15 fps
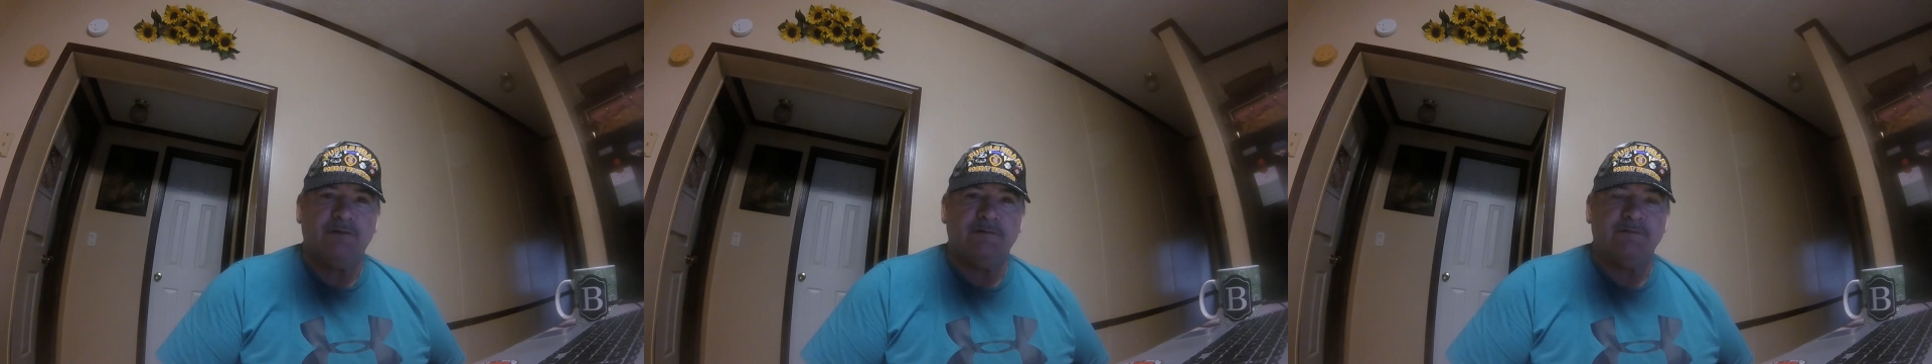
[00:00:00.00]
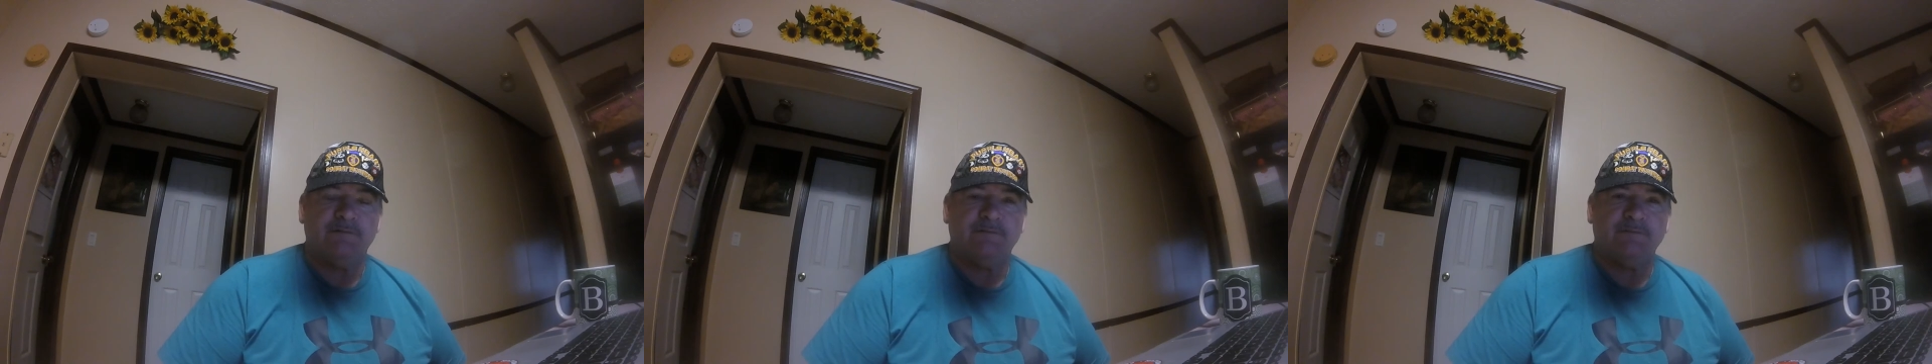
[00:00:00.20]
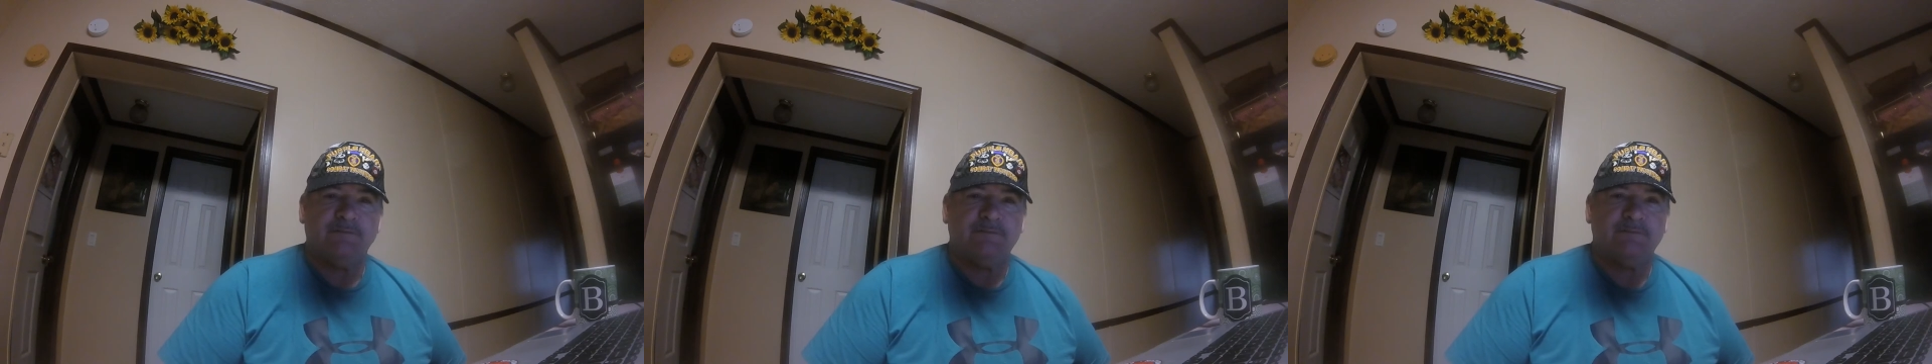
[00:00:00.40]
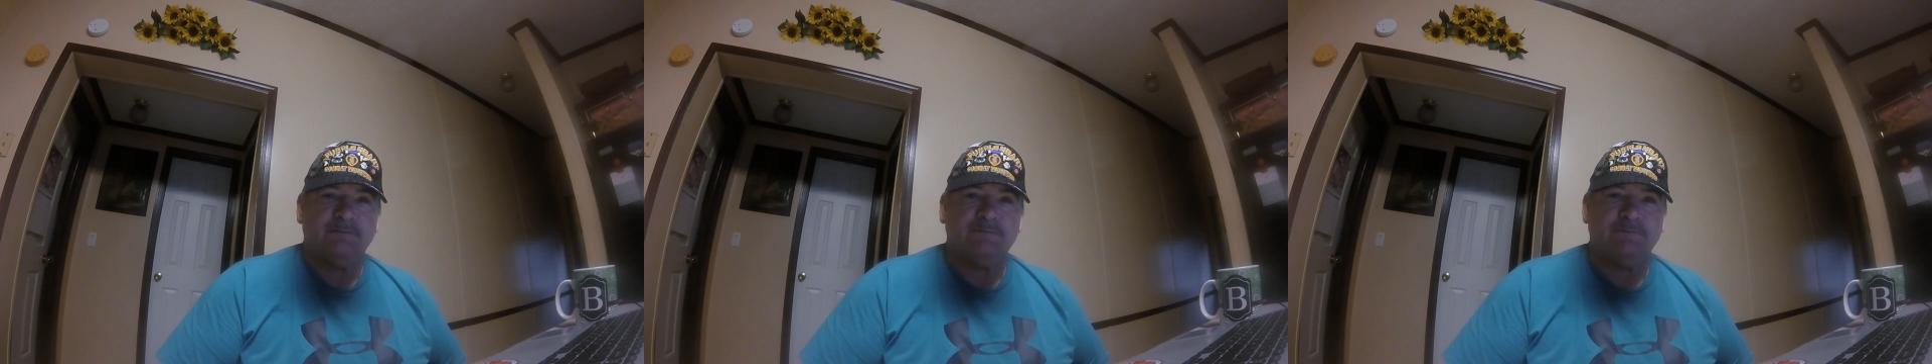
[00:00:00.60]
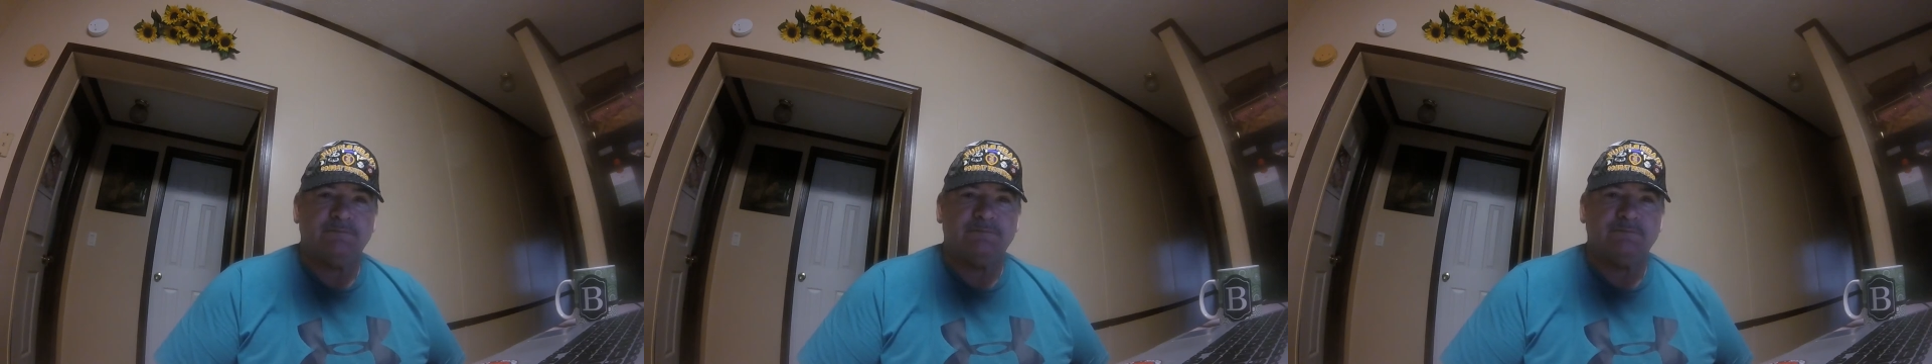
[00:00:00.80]

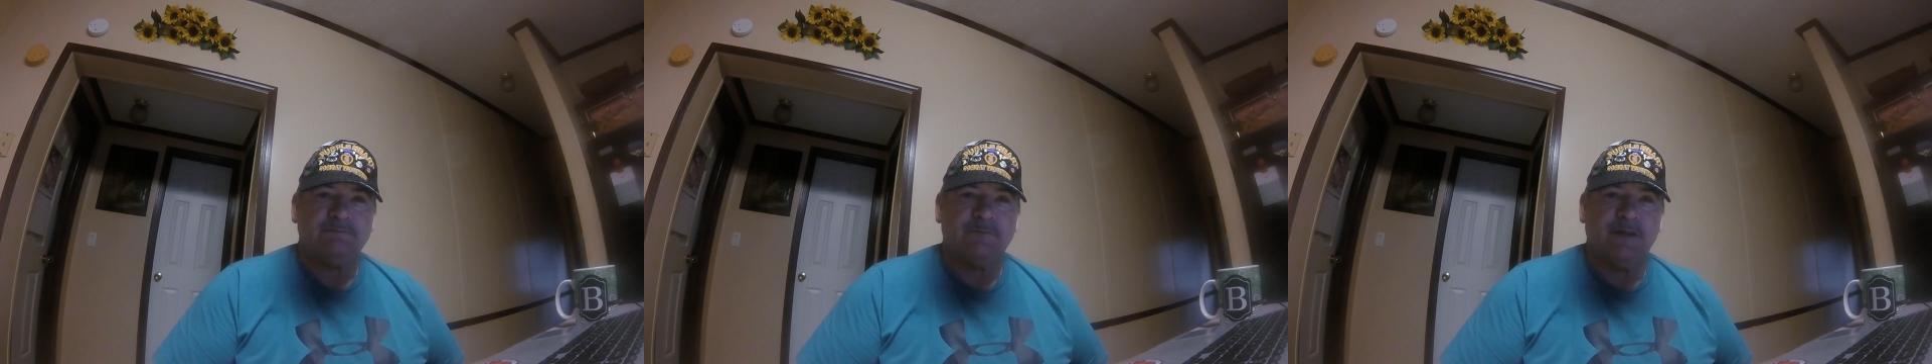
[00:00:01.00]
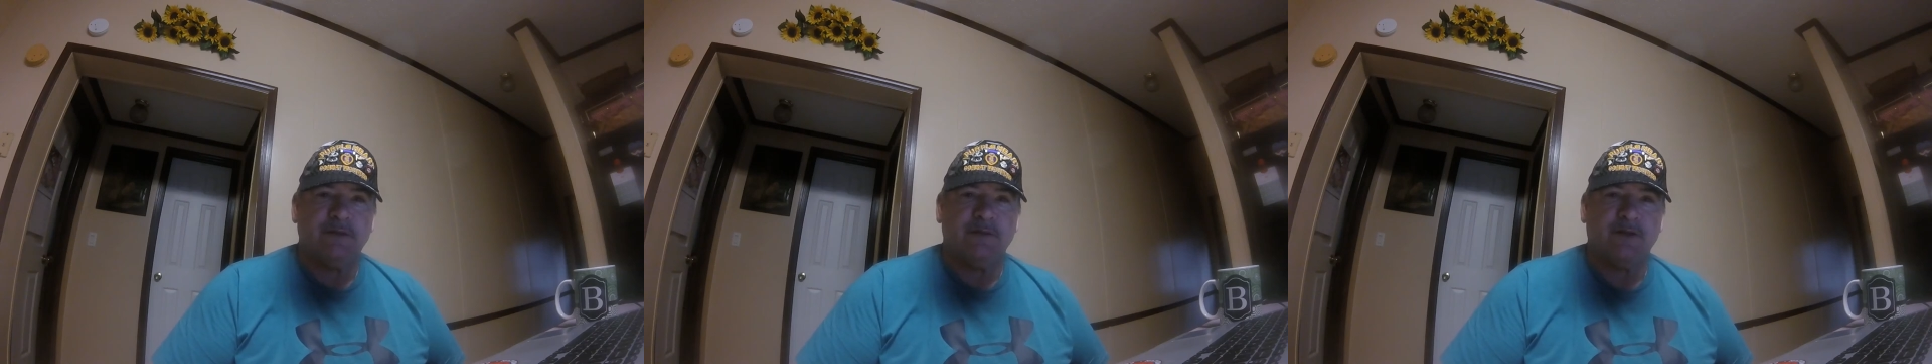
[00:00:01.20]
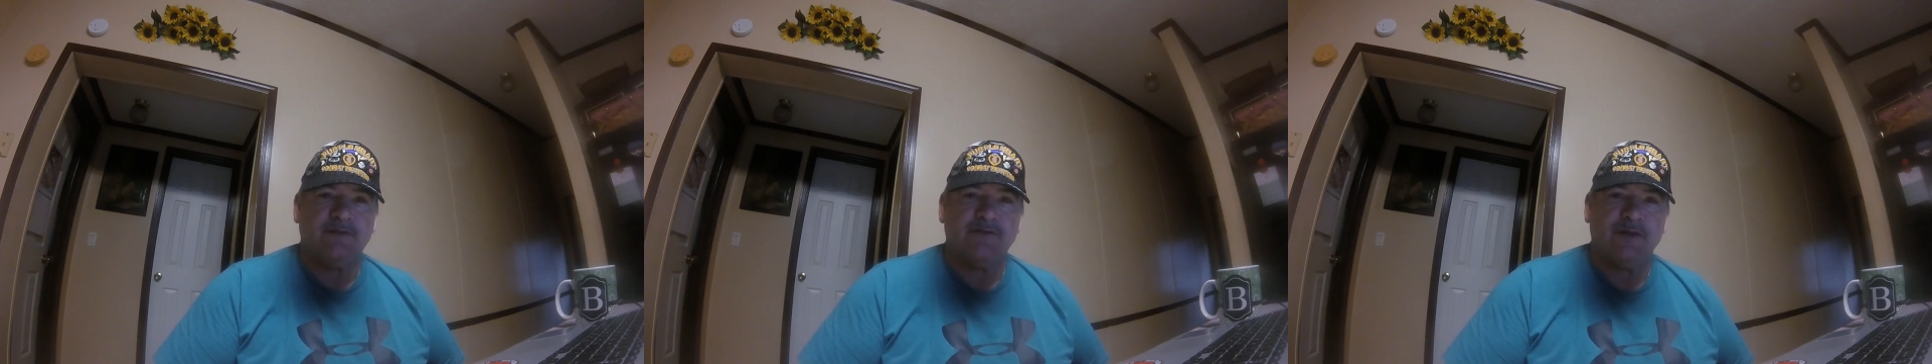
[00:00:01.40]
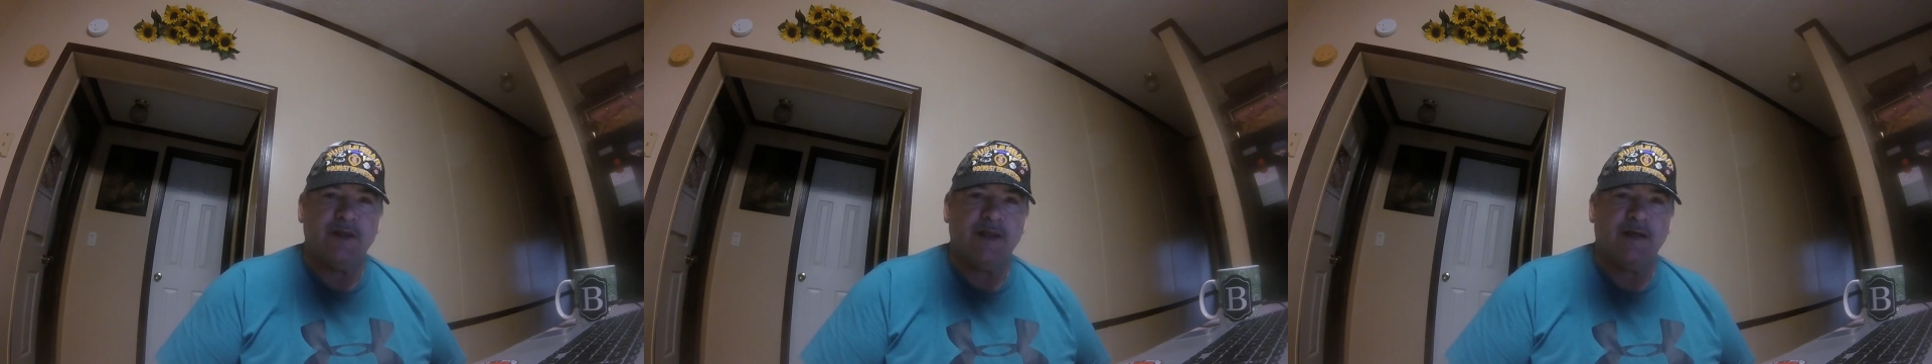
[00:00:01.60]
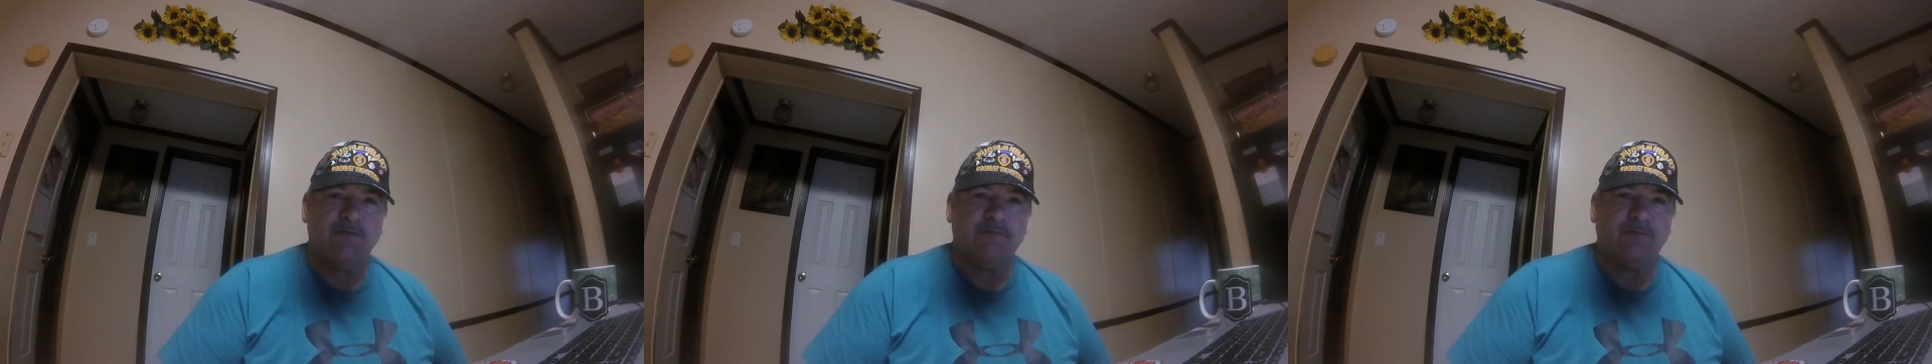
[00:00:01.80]
It doesn't
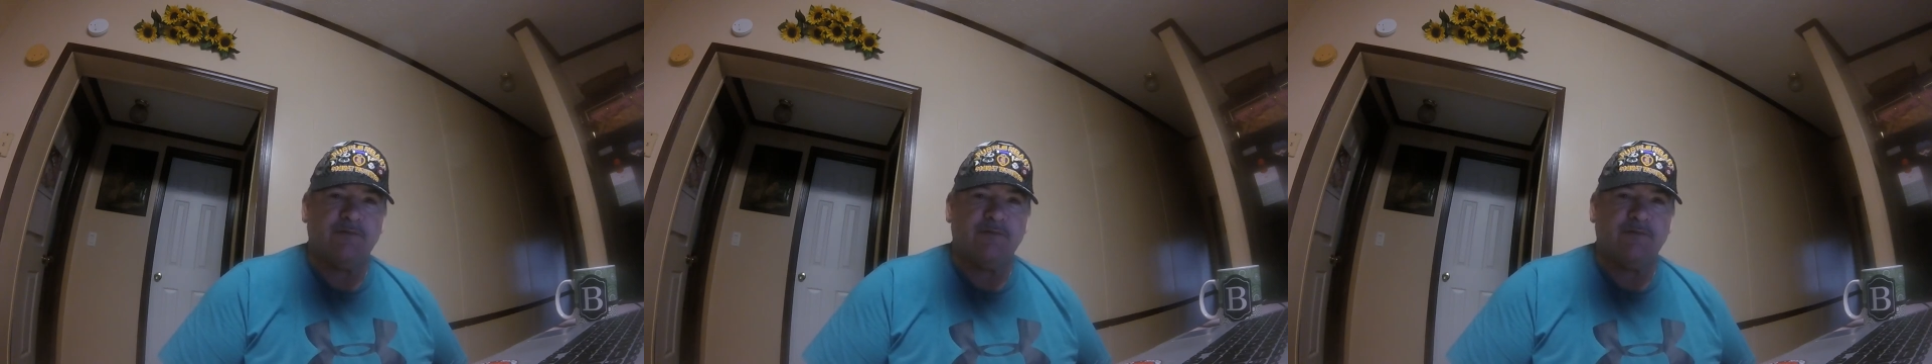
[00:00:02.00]
have